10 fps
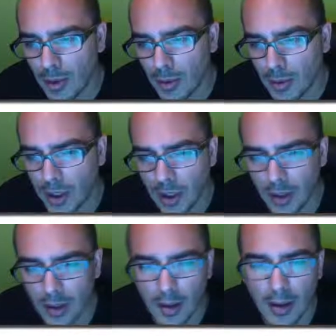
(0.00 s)
quick
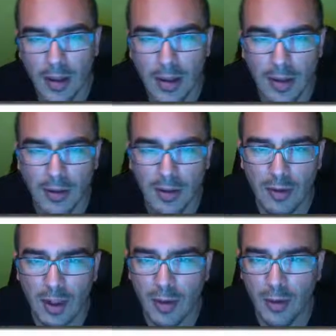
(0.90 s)
and see if
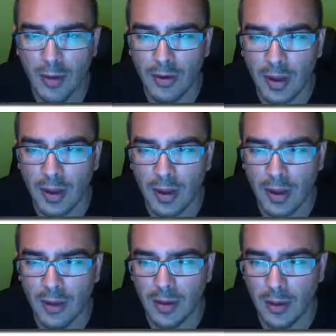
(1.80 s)
I notice anything
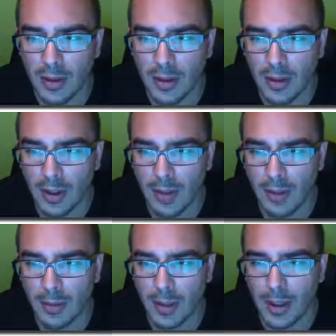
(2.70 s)
else I want to tell
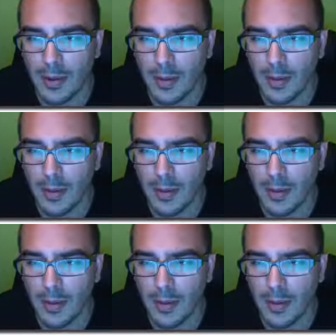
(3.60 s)
you about.